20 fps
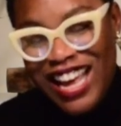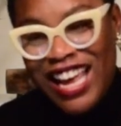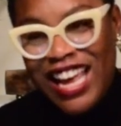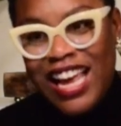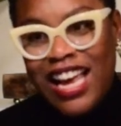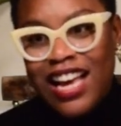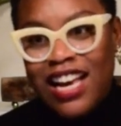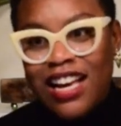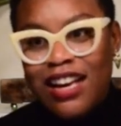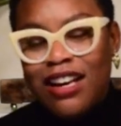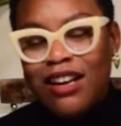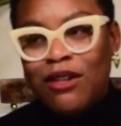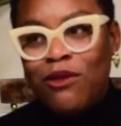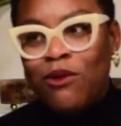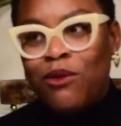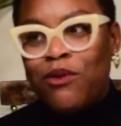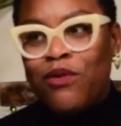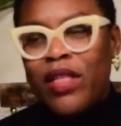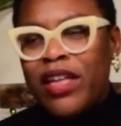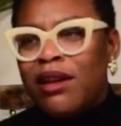He
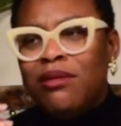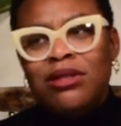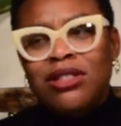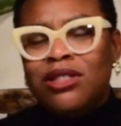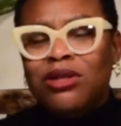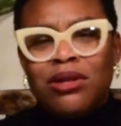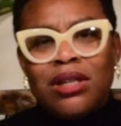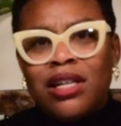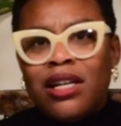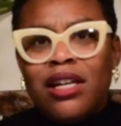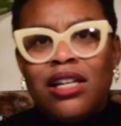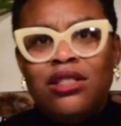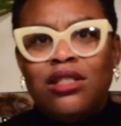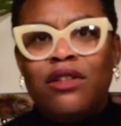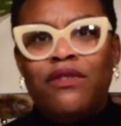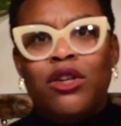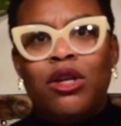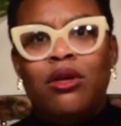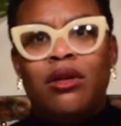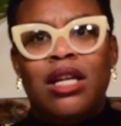was doing an
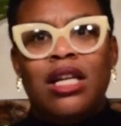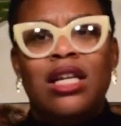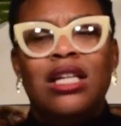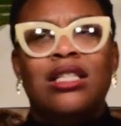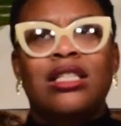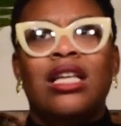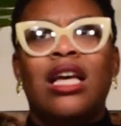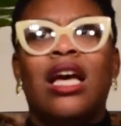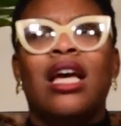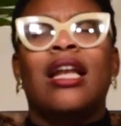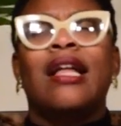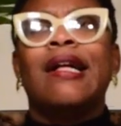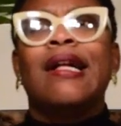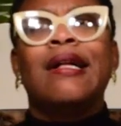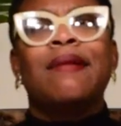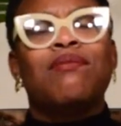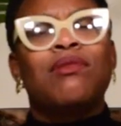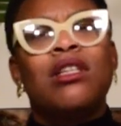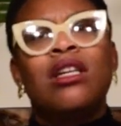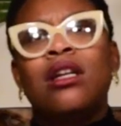interview and he said,
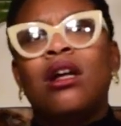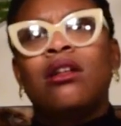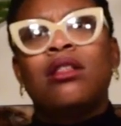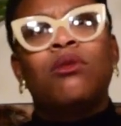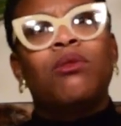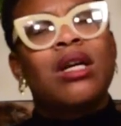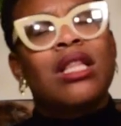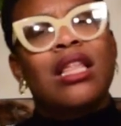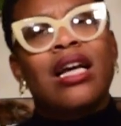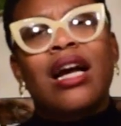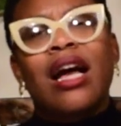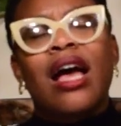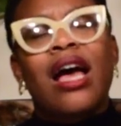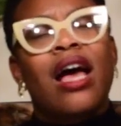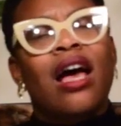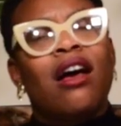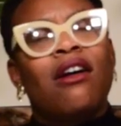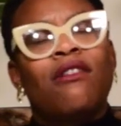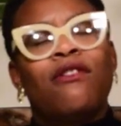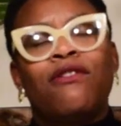you know, the one thing I
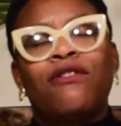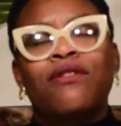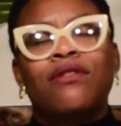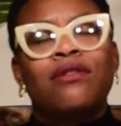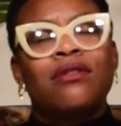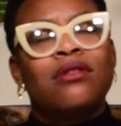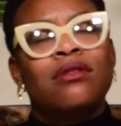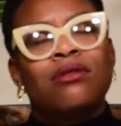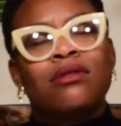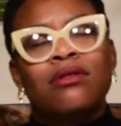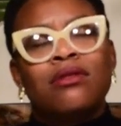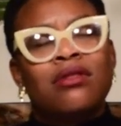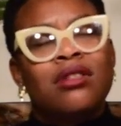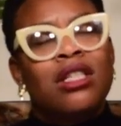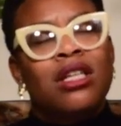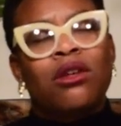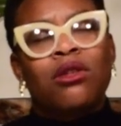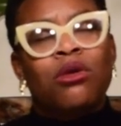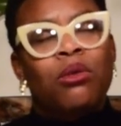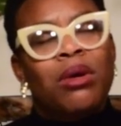have,
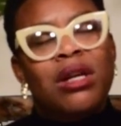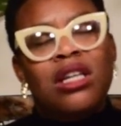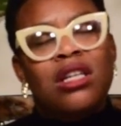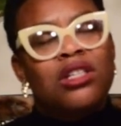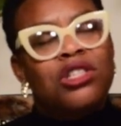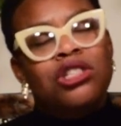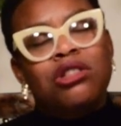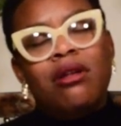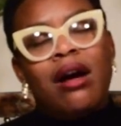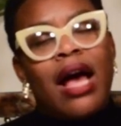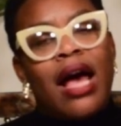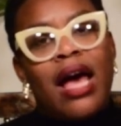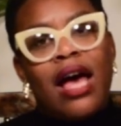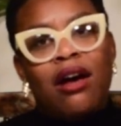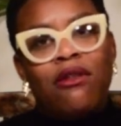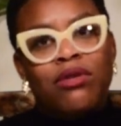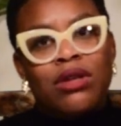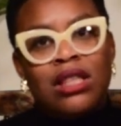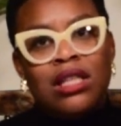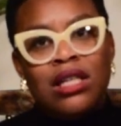you know, the one issue I
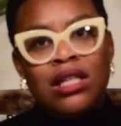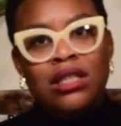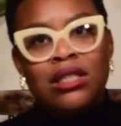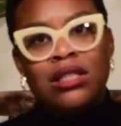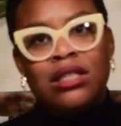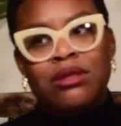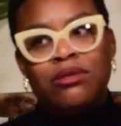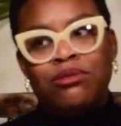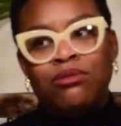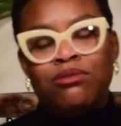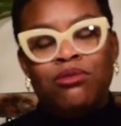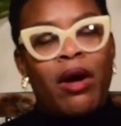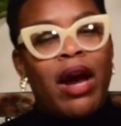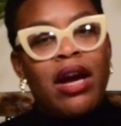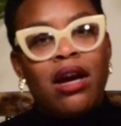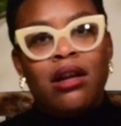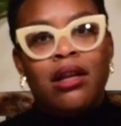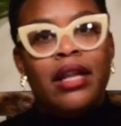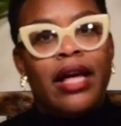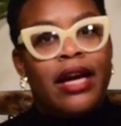have with these
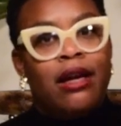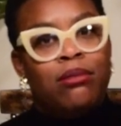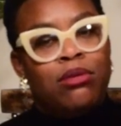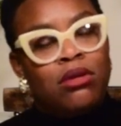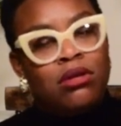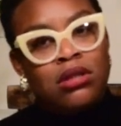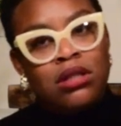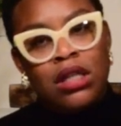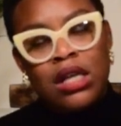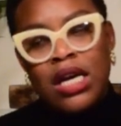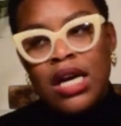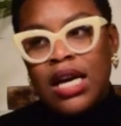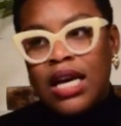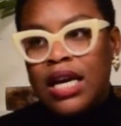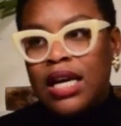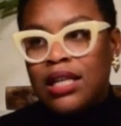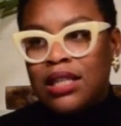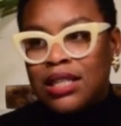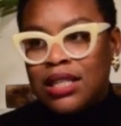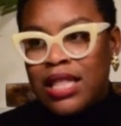record labels
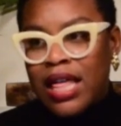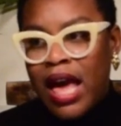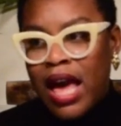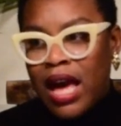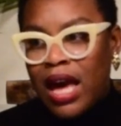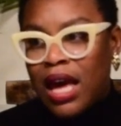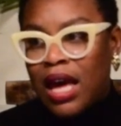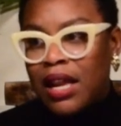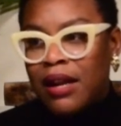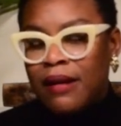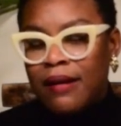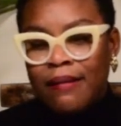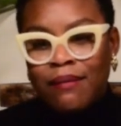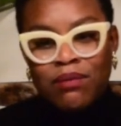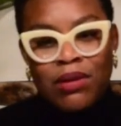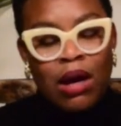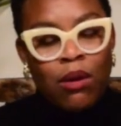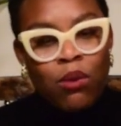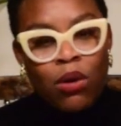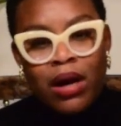is that
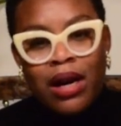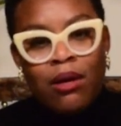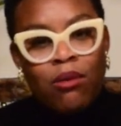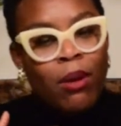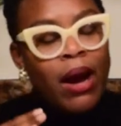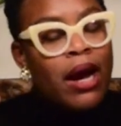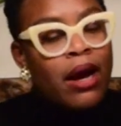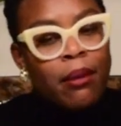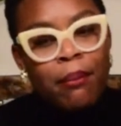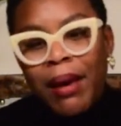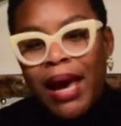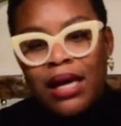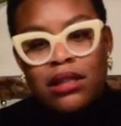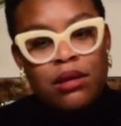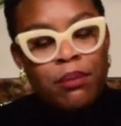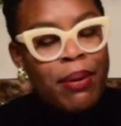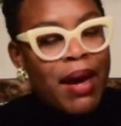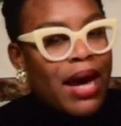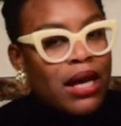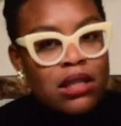they want a record back
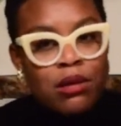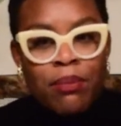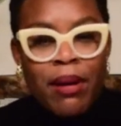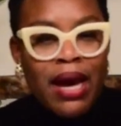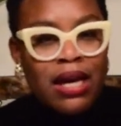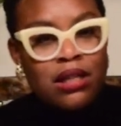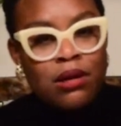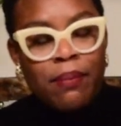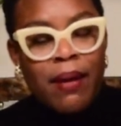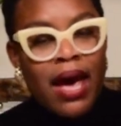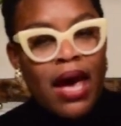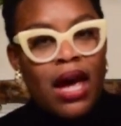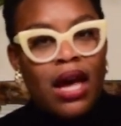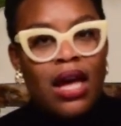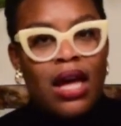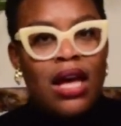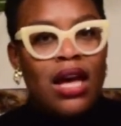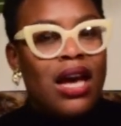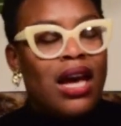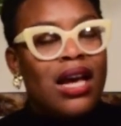to back to back to back.
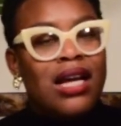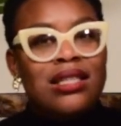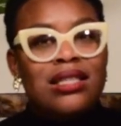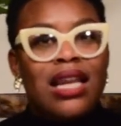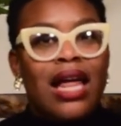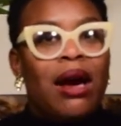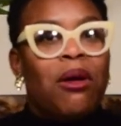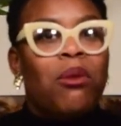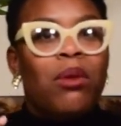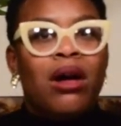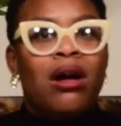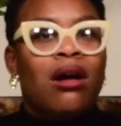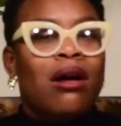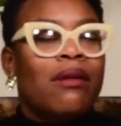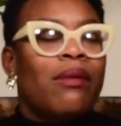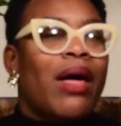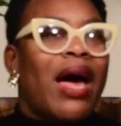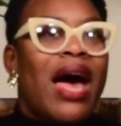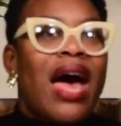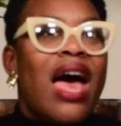And he's like,
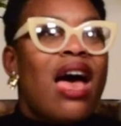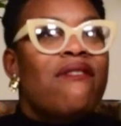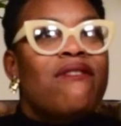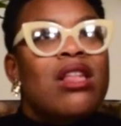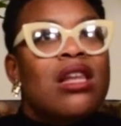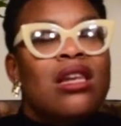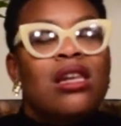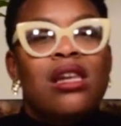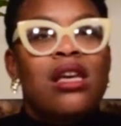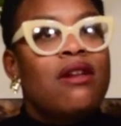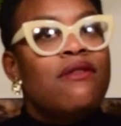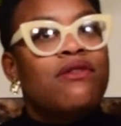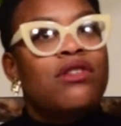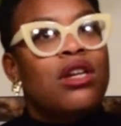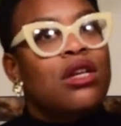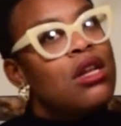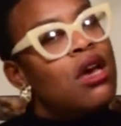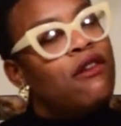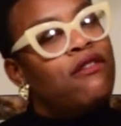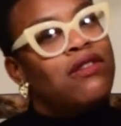well, I haven't
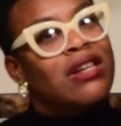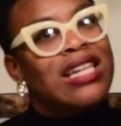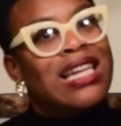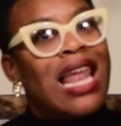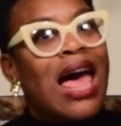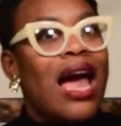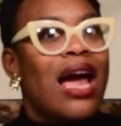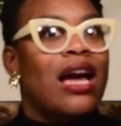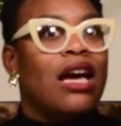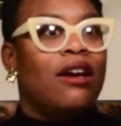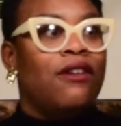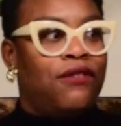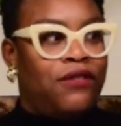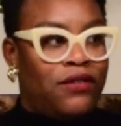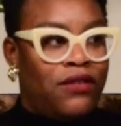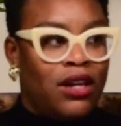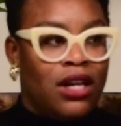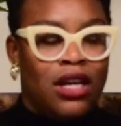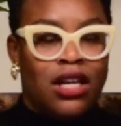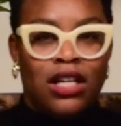lived enough
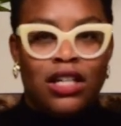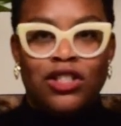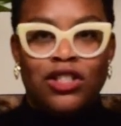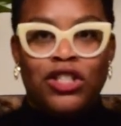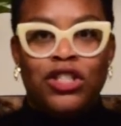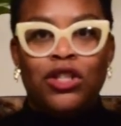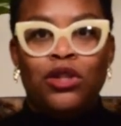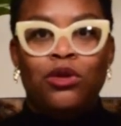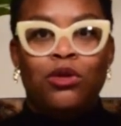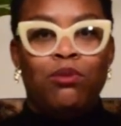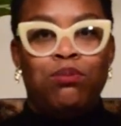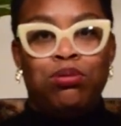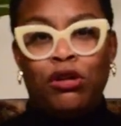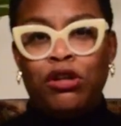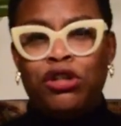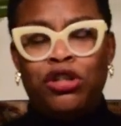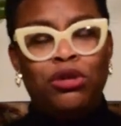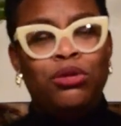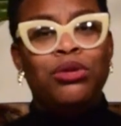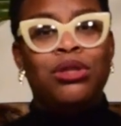life to
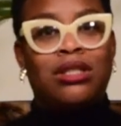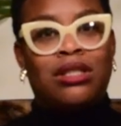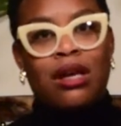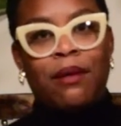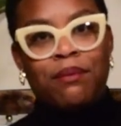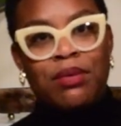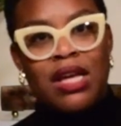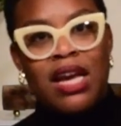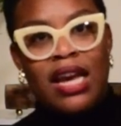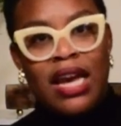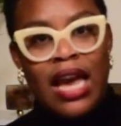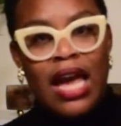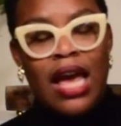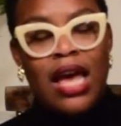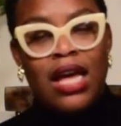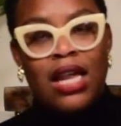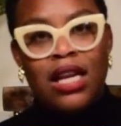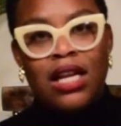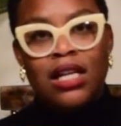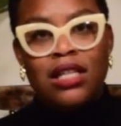produce something
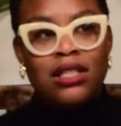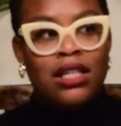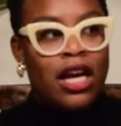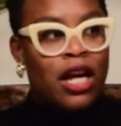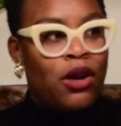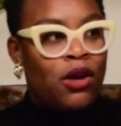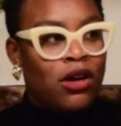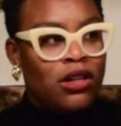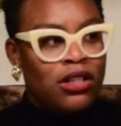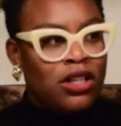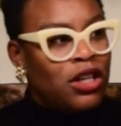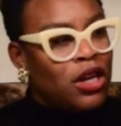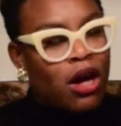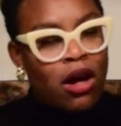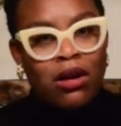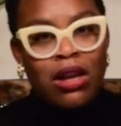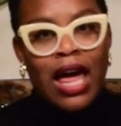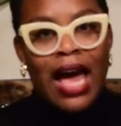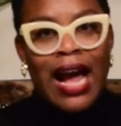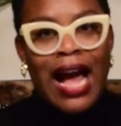yet. And, you
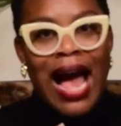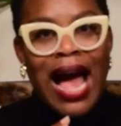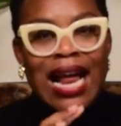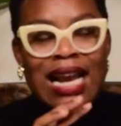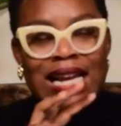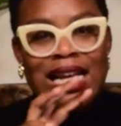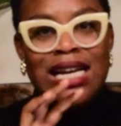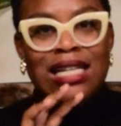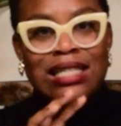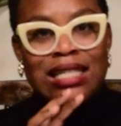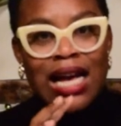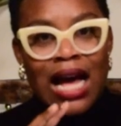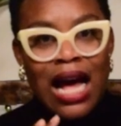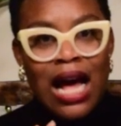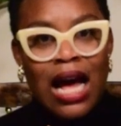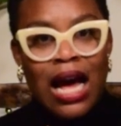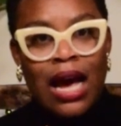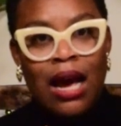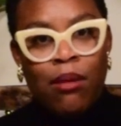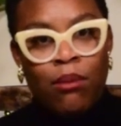know, like I need
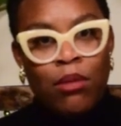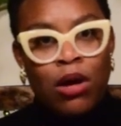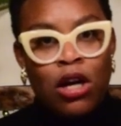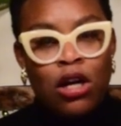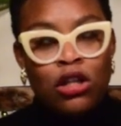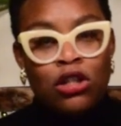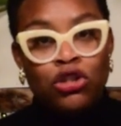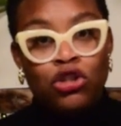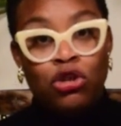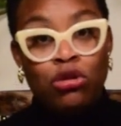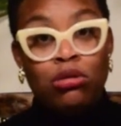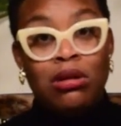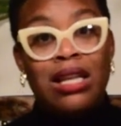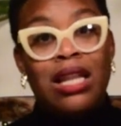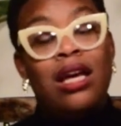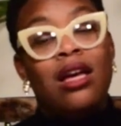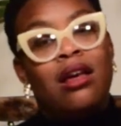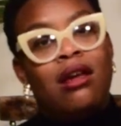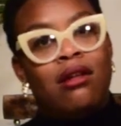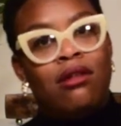time to
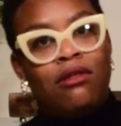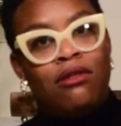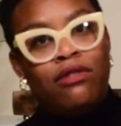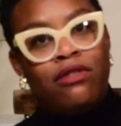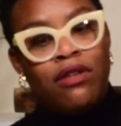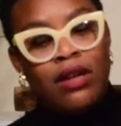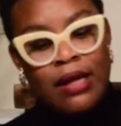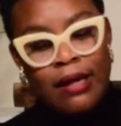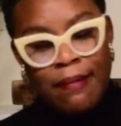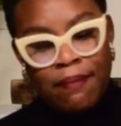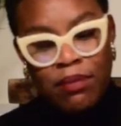live.